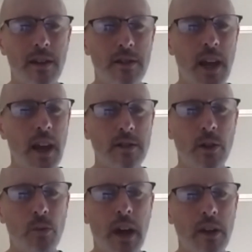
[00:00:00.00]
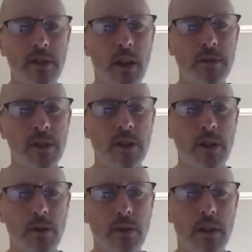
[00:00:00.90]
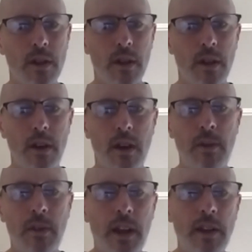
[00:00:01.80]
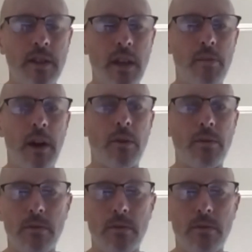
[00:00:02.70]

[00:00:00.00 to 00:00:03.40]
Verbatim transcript: change in the way I substitute. I mean, the nice thing about